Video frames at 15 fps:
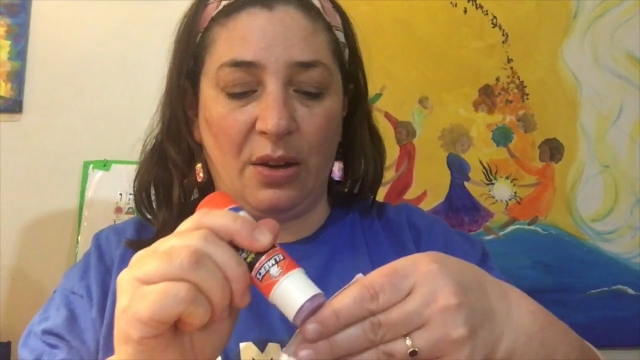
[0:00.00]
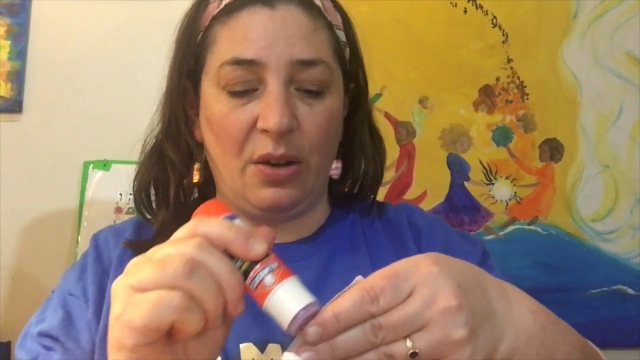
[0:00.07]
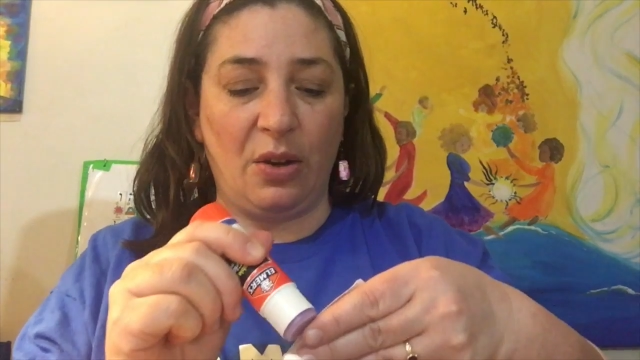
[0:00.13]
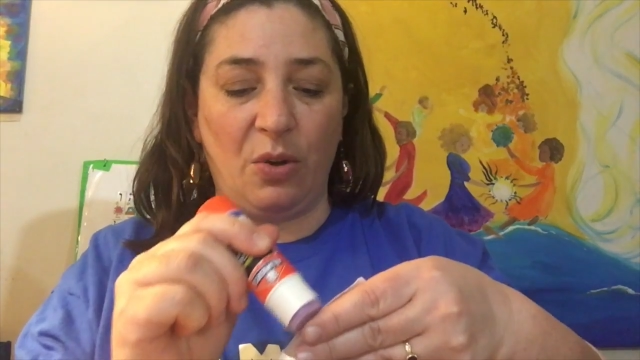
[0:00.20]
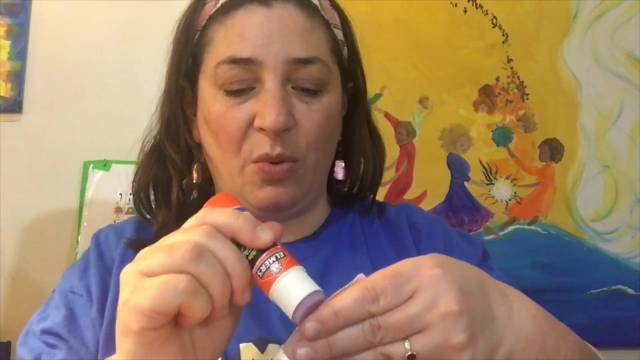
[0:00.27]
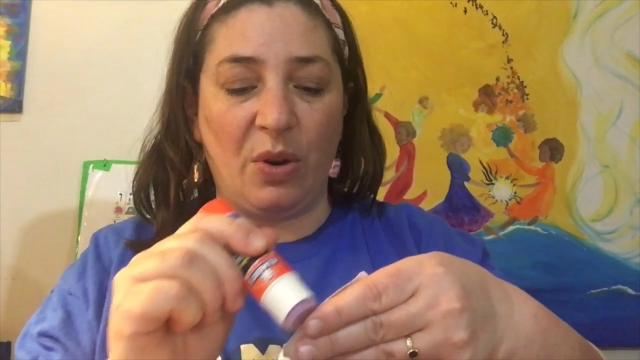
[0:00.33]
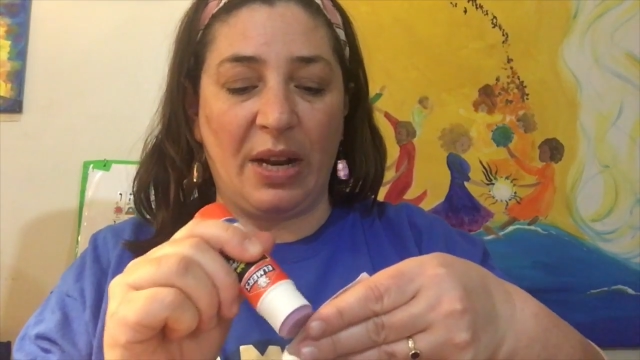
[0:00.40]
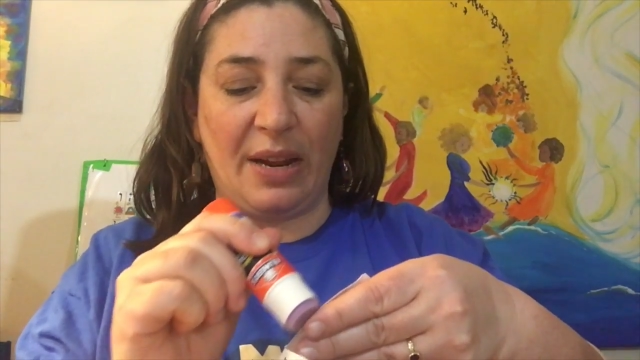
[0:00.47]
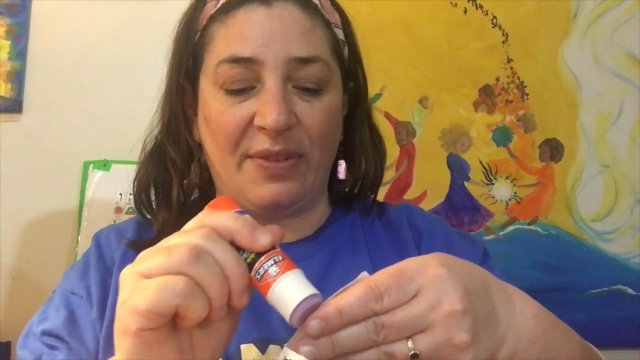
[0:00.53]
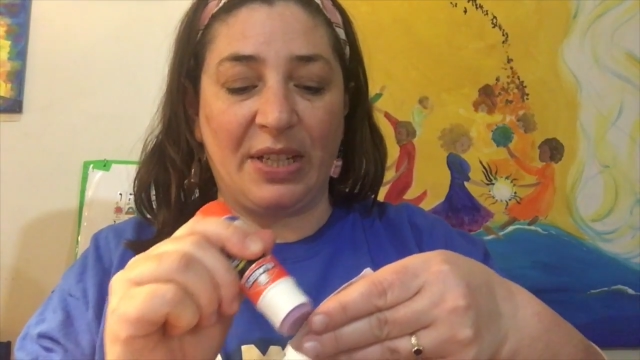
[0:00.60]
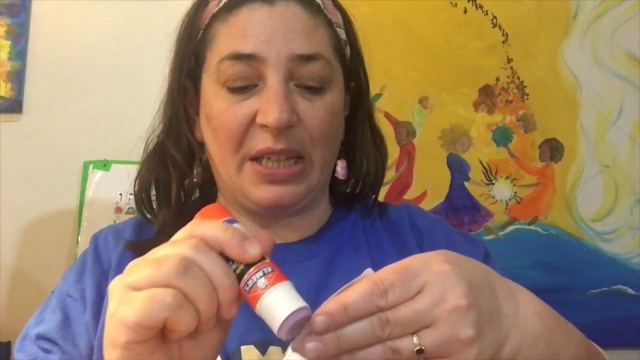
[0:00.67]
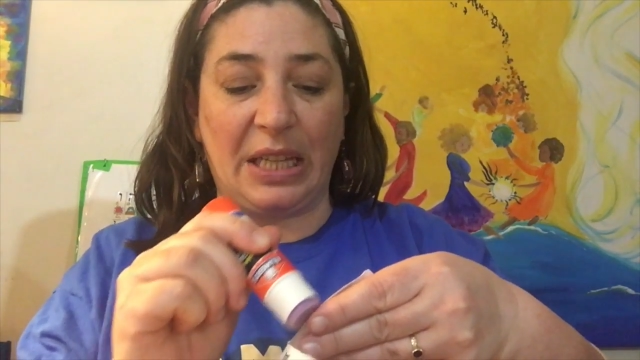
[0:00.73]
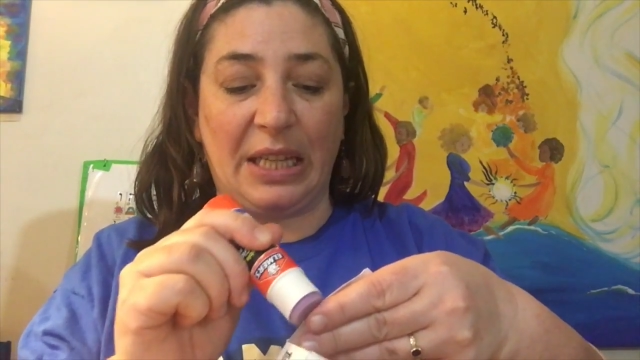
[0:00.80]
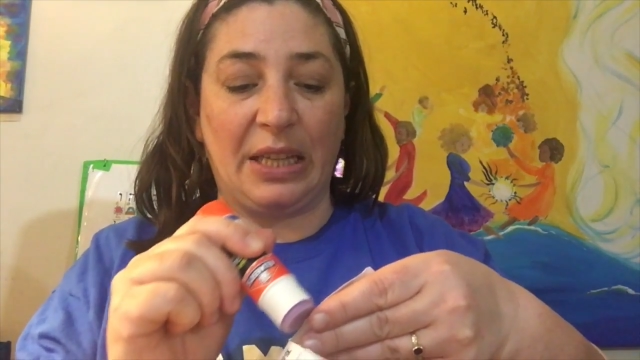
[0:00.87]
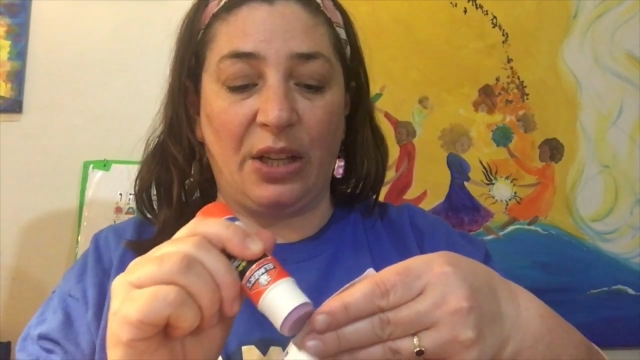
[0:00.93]
you won't have to
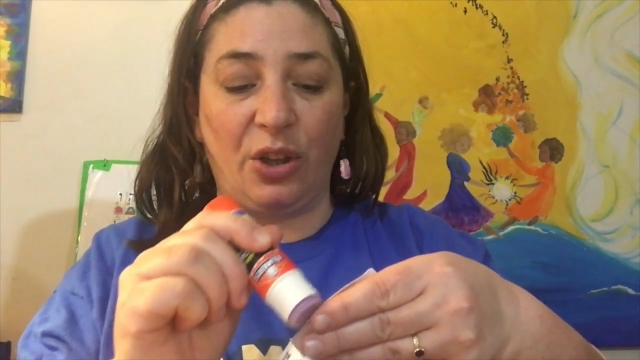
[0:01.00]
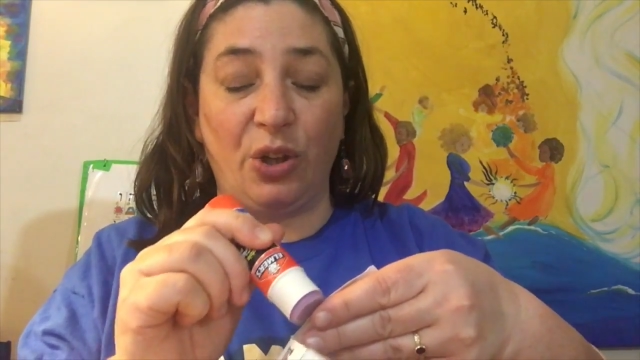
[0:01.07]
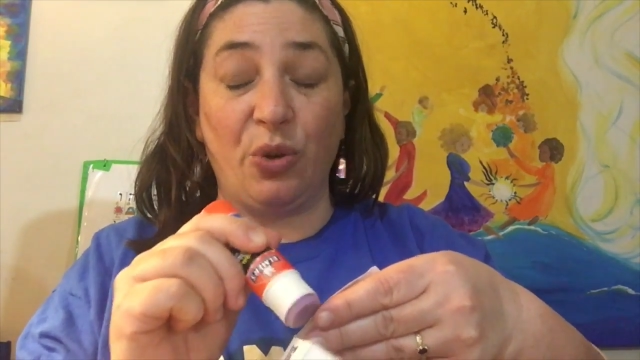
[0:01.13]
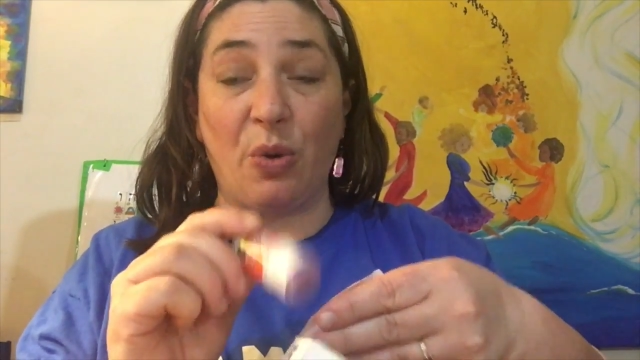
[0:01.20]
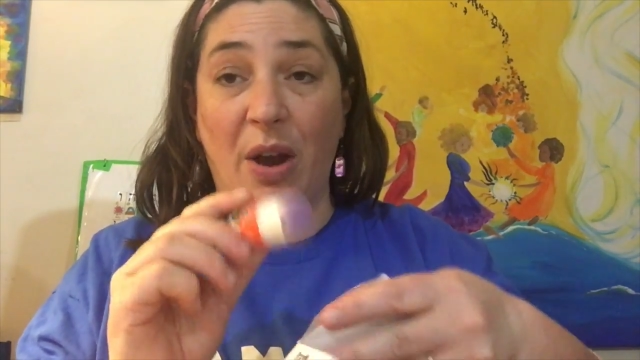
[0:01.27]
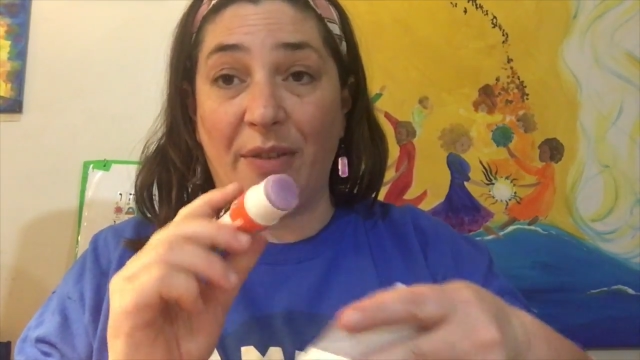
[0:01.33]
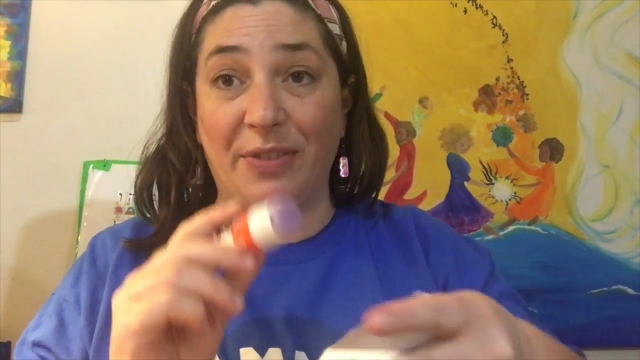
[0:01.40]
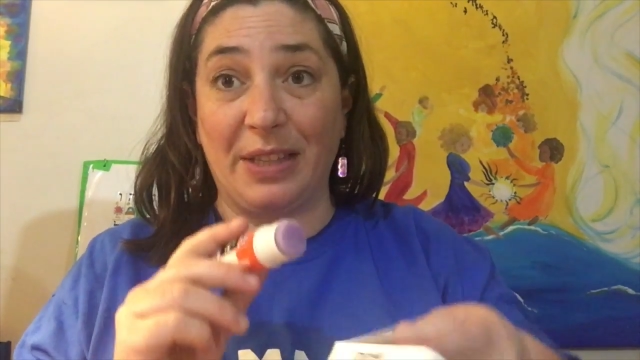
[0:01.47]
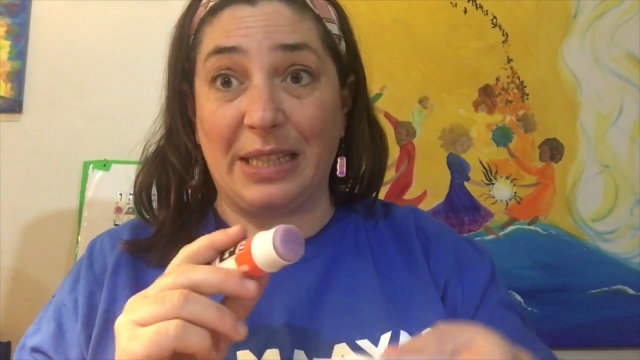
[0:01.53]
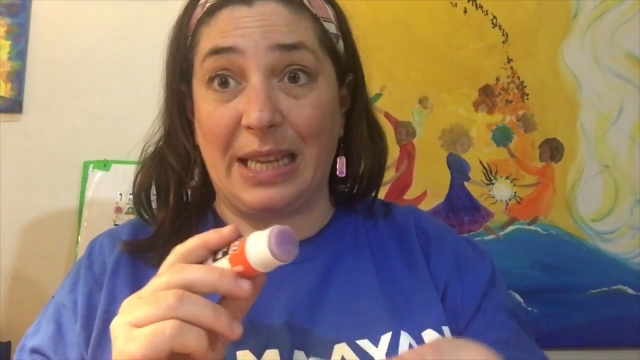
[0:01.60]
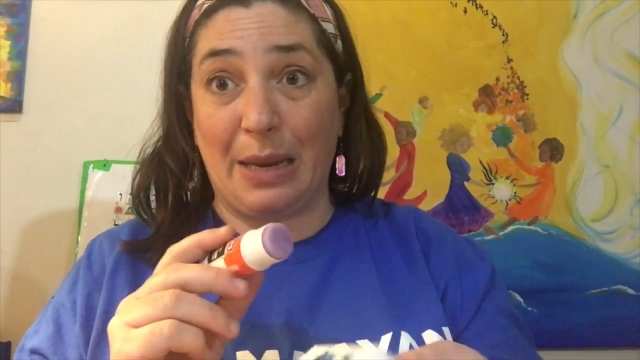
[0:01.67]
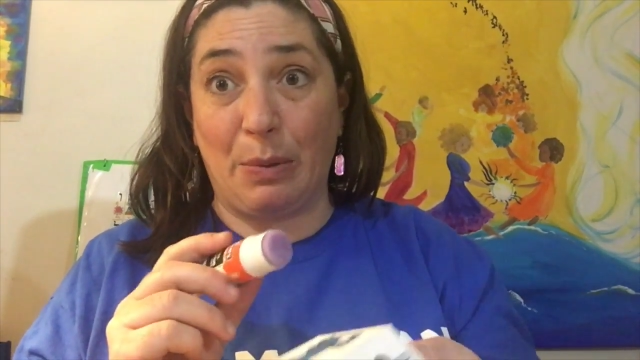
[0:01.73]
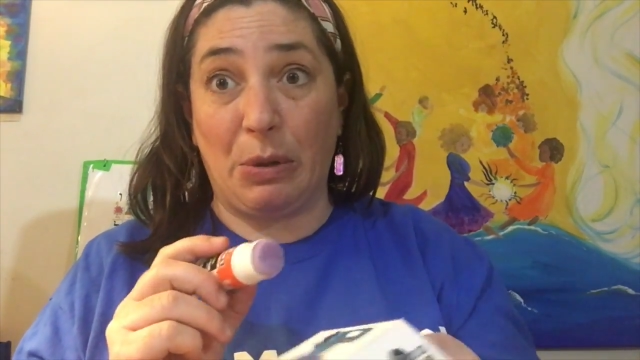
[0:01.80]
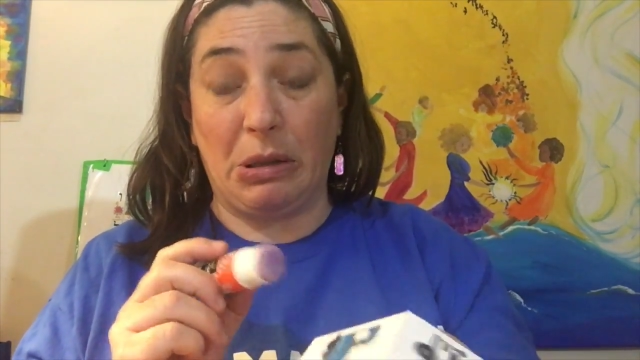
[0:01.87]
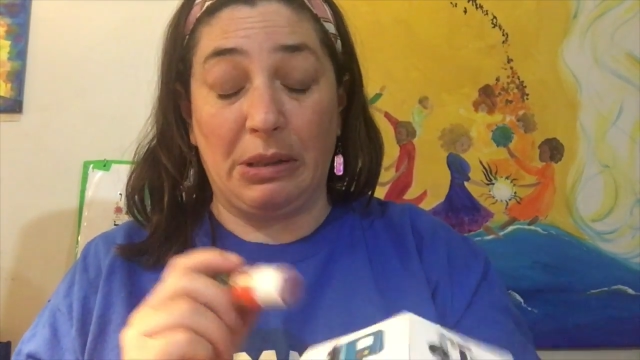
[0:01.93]
clean the glue off the
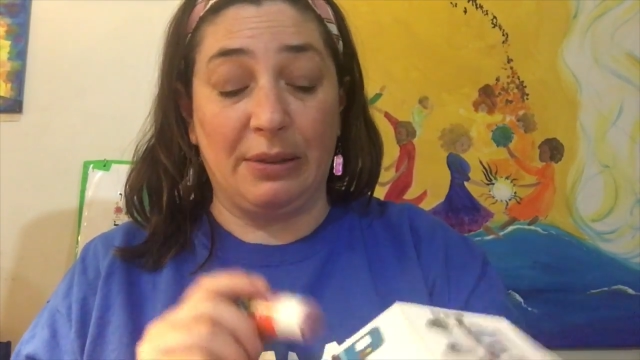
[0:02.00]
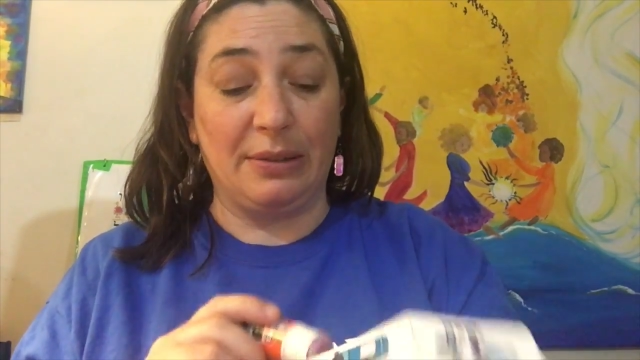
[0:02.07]
table.